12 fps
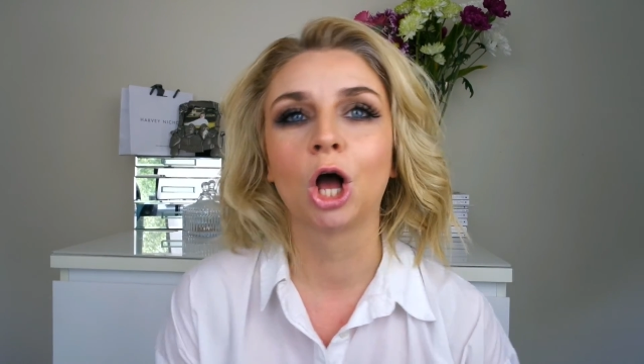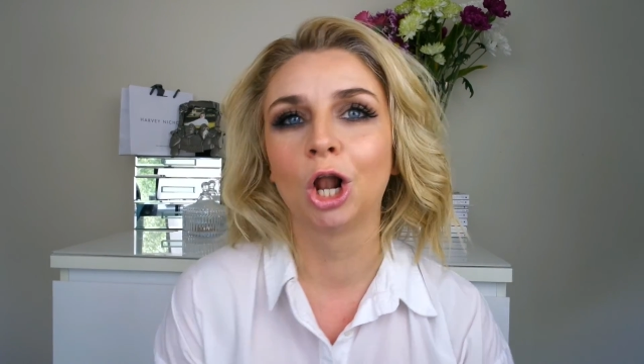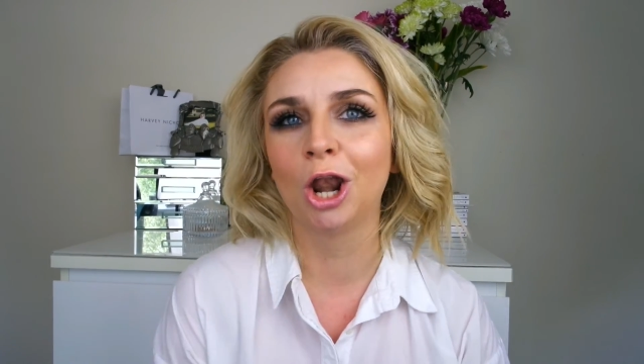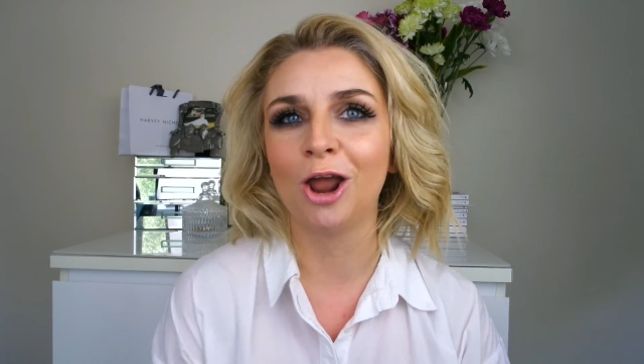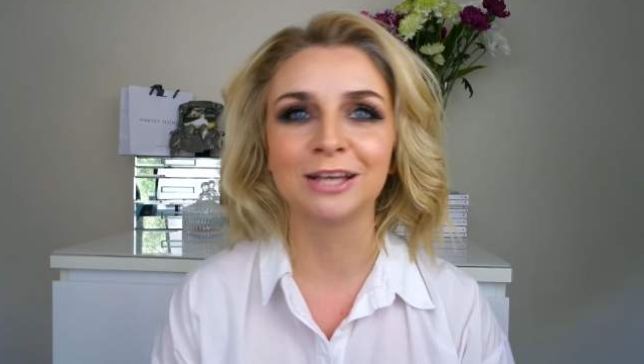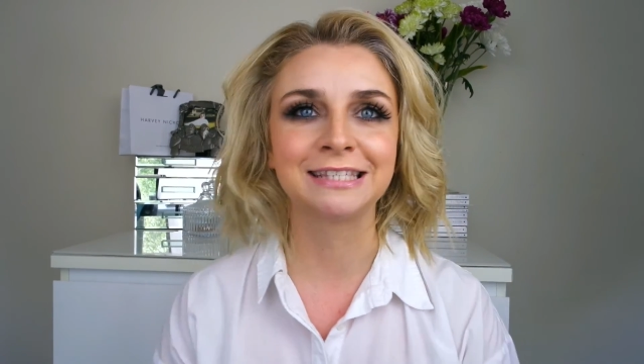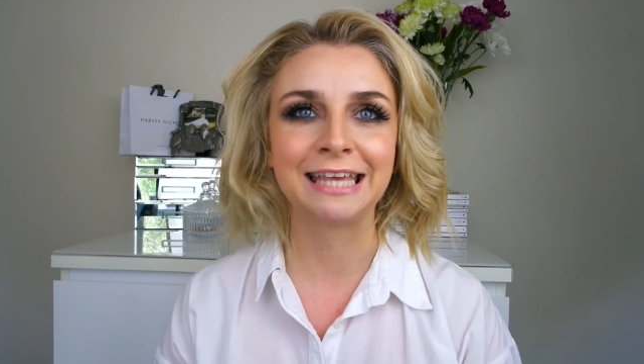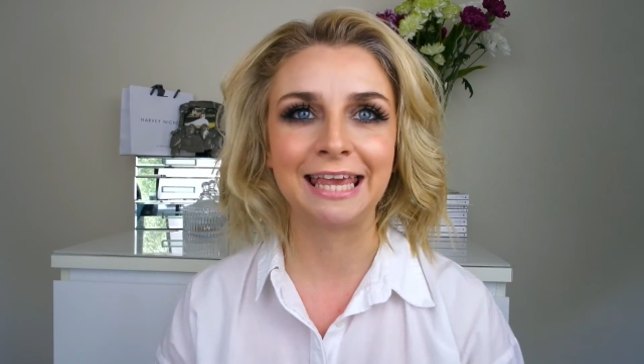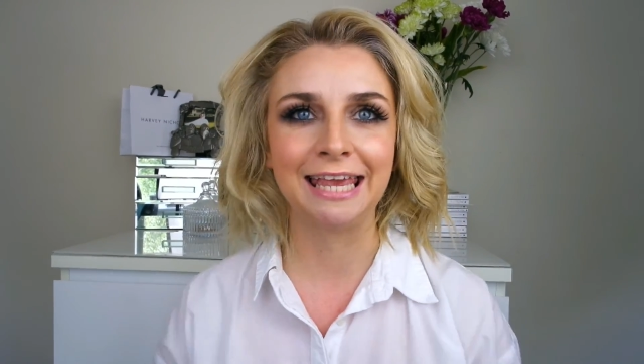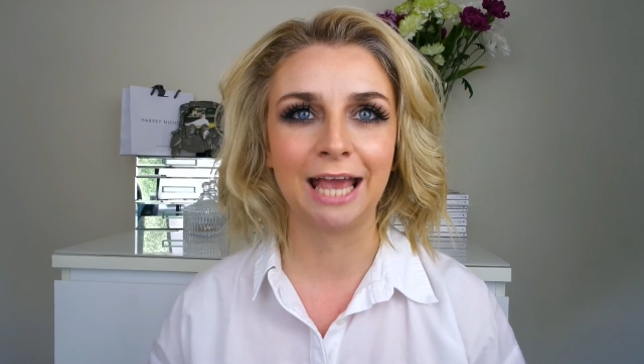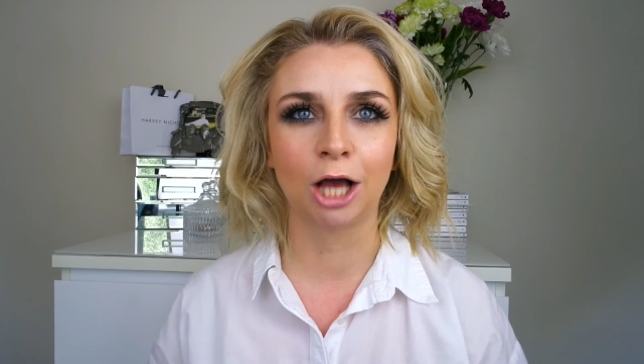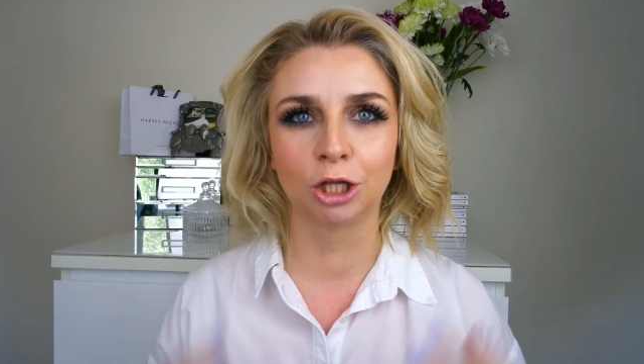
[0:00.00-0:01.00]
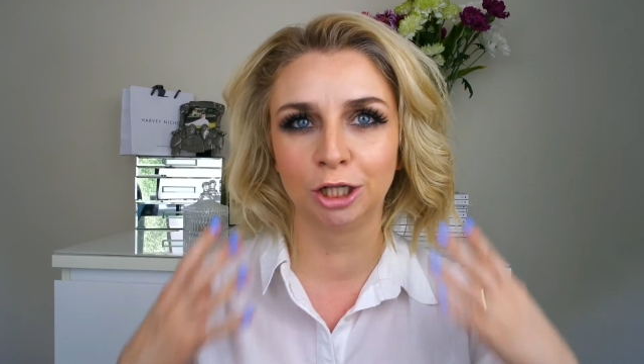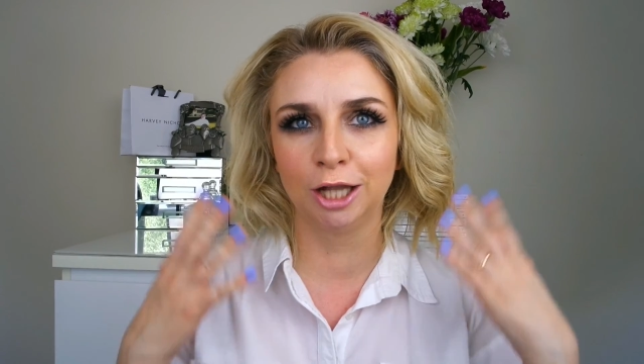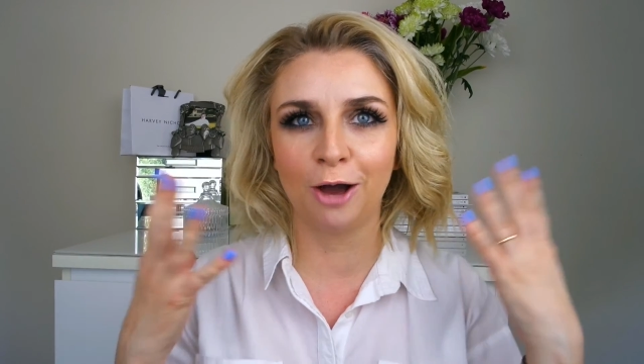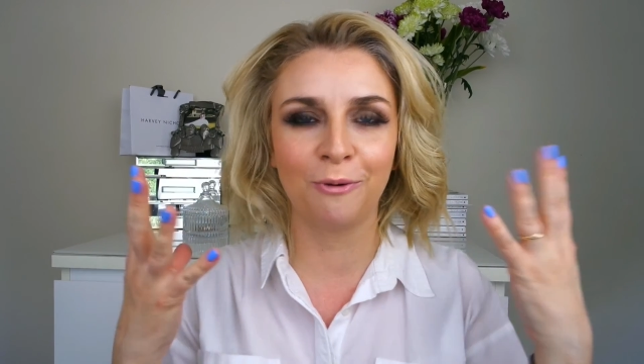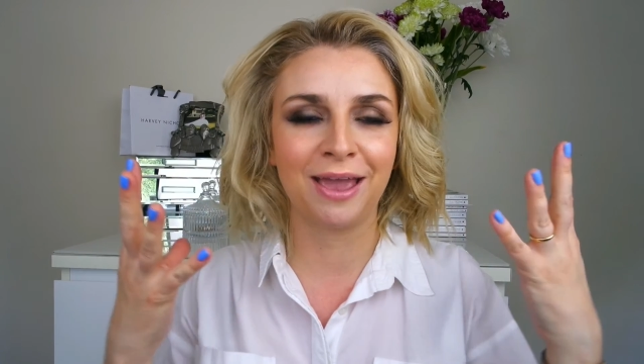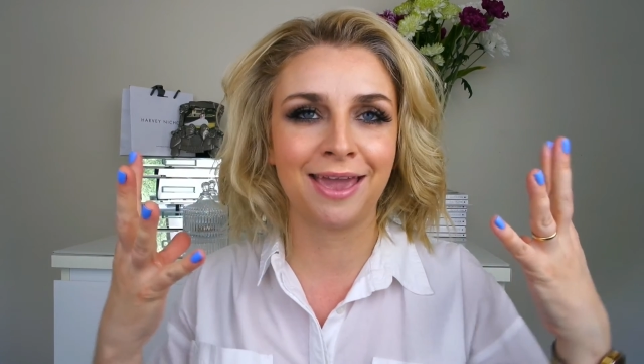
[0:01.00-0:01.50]
glossy,
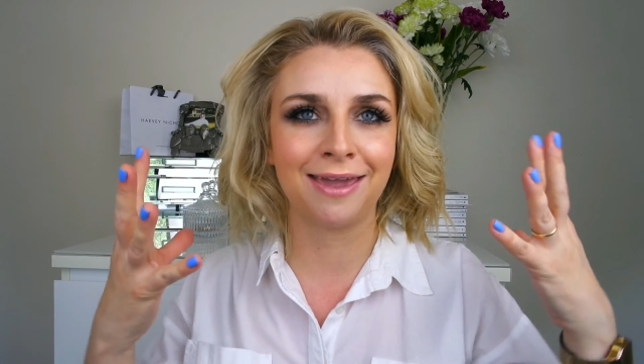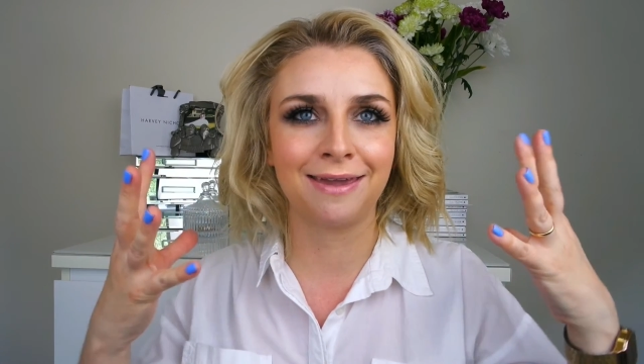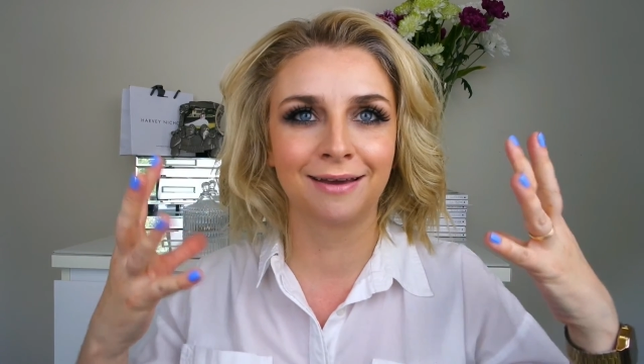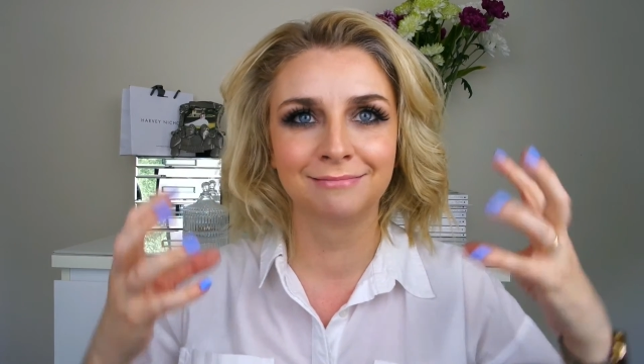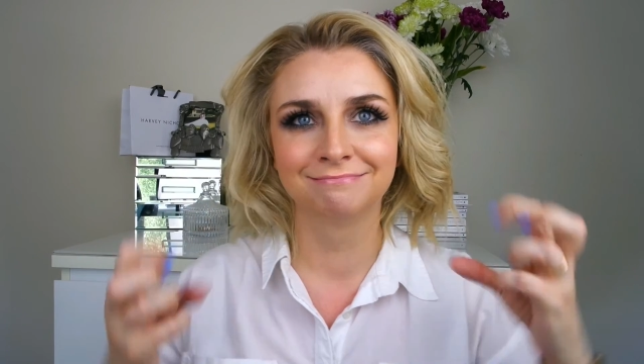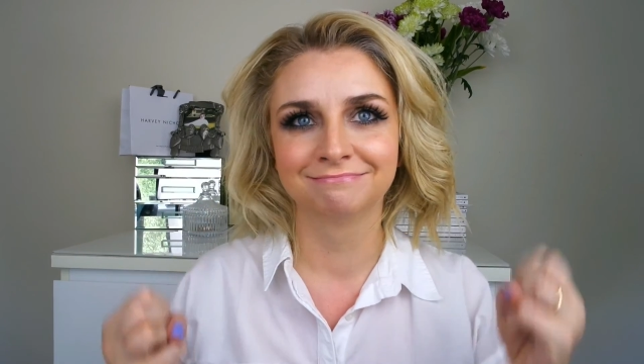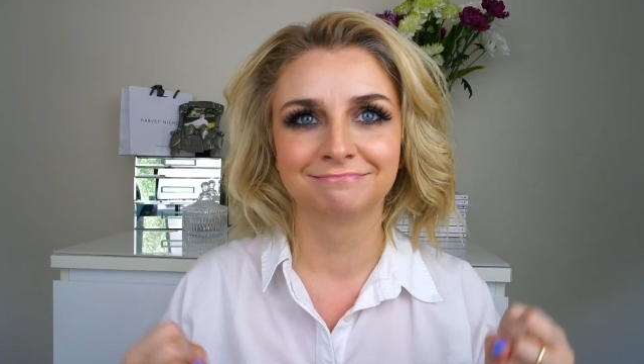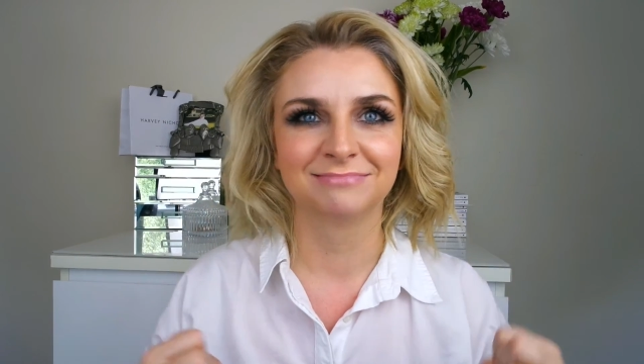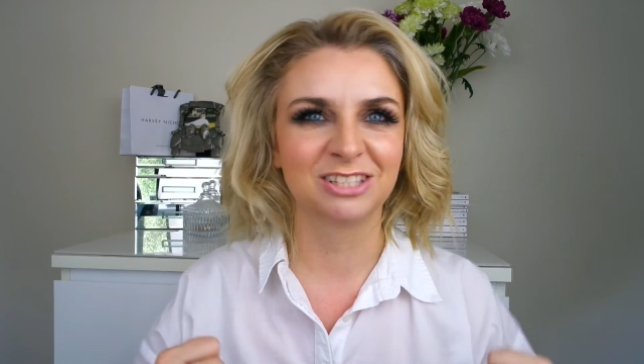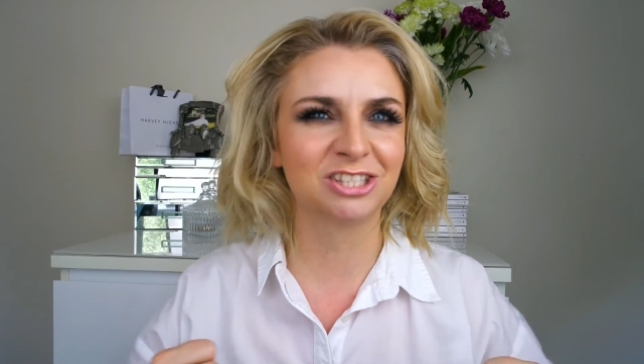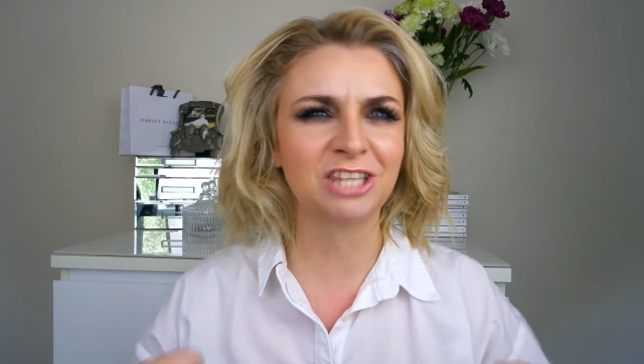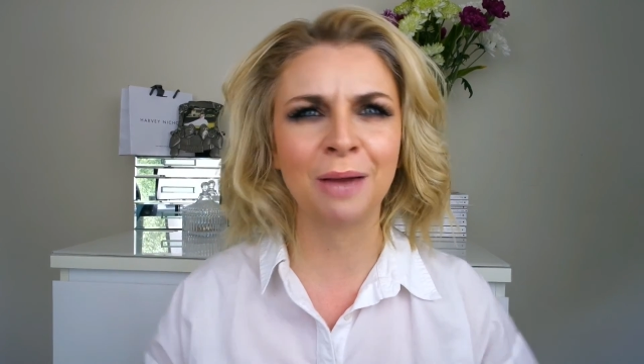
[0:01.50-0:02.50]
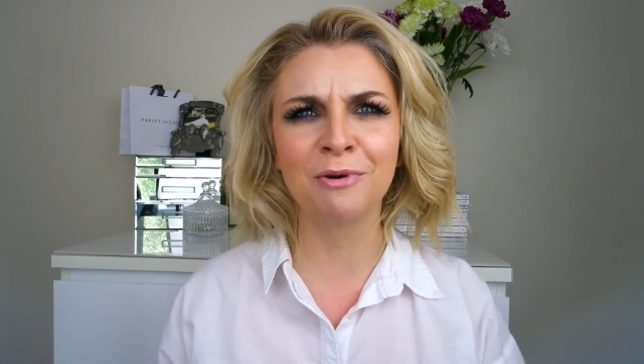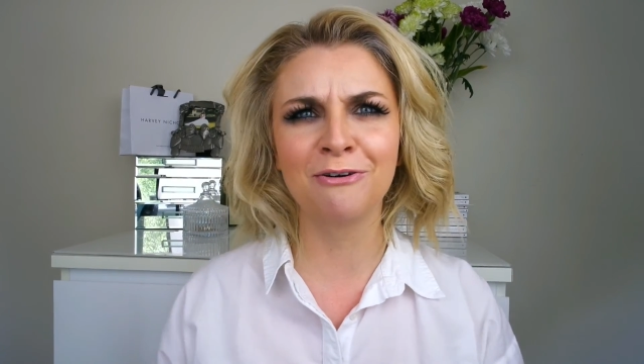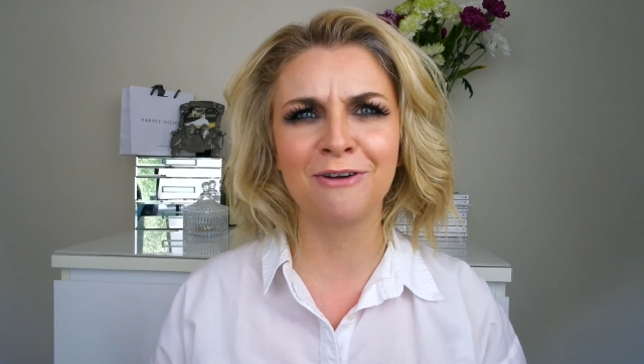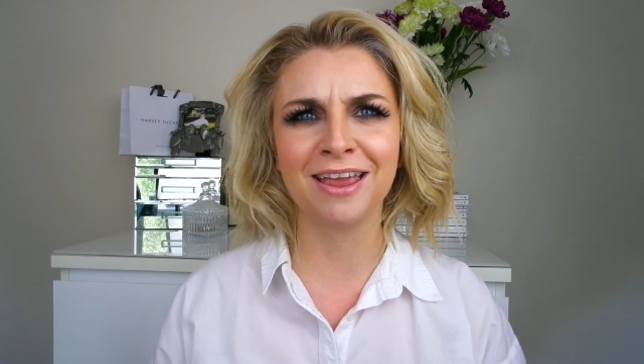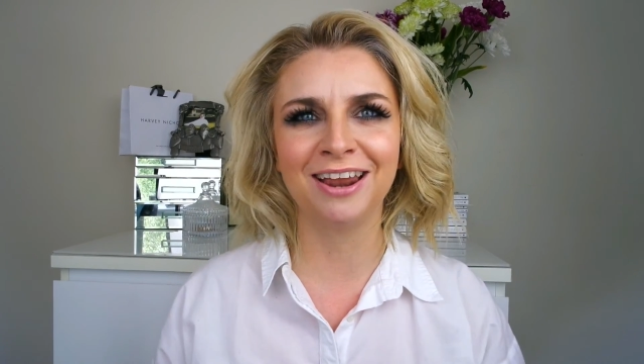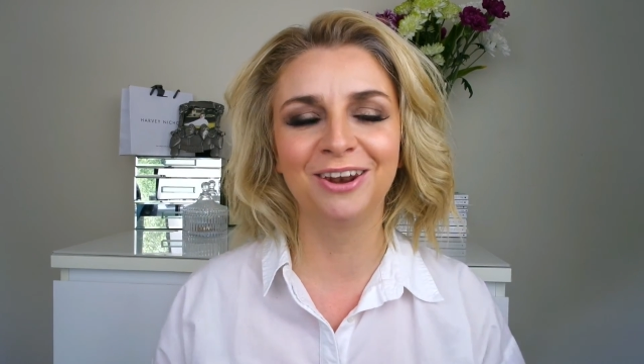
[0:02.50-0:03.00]
glowy,
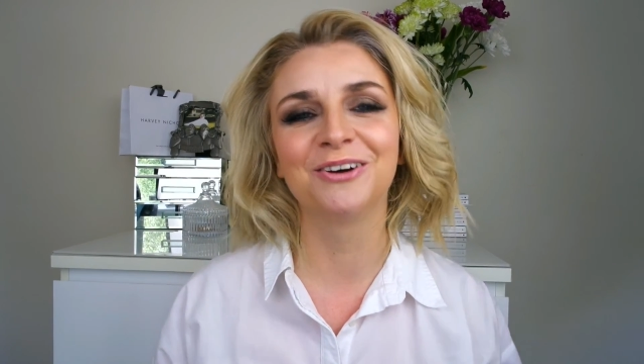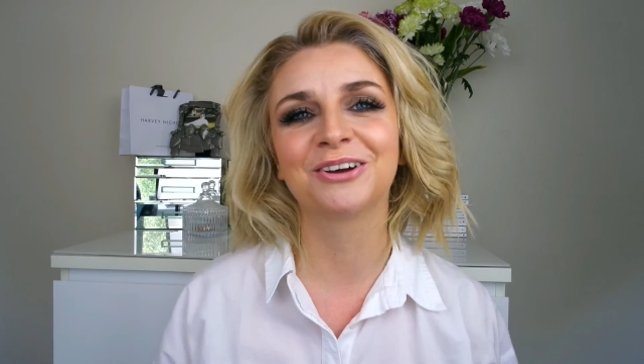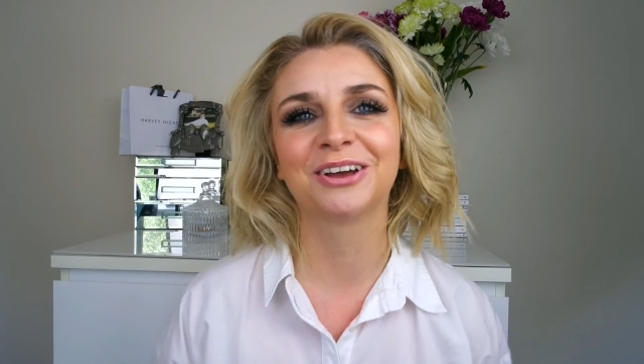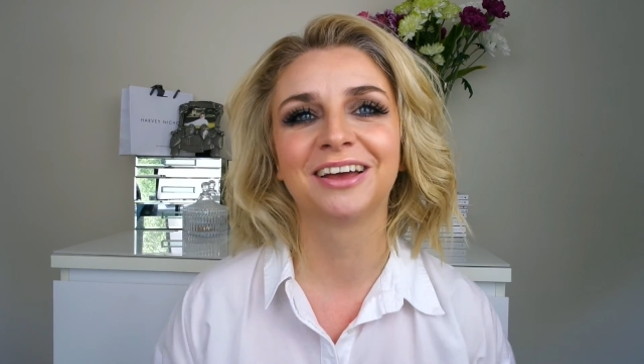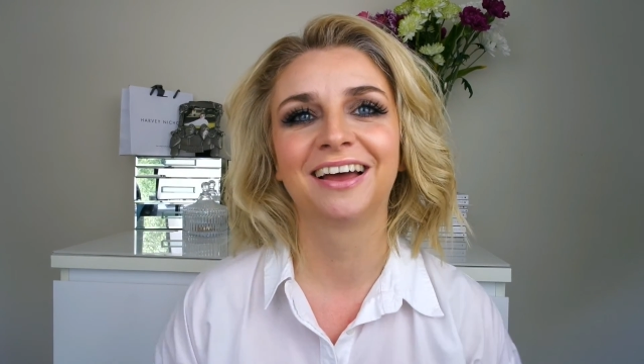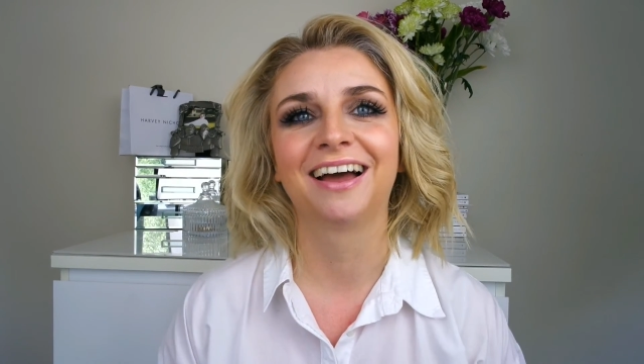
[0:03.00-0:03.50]
summery look.